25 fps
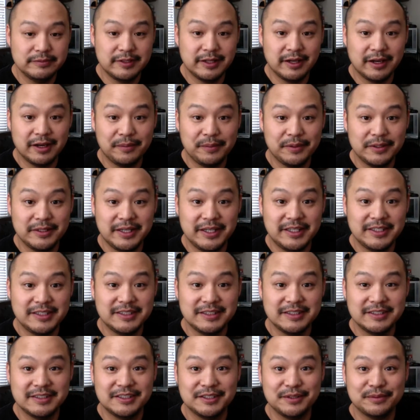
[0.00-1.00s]

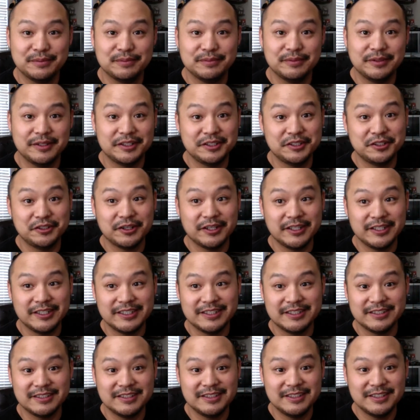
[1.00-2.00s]
documentation, some
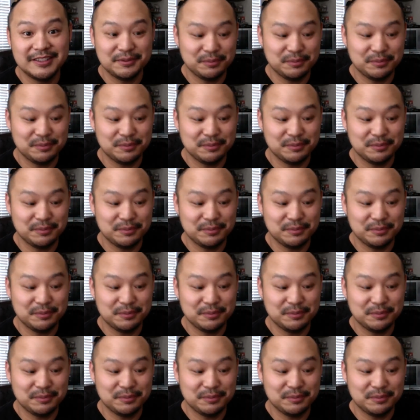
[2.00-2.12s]
instructions.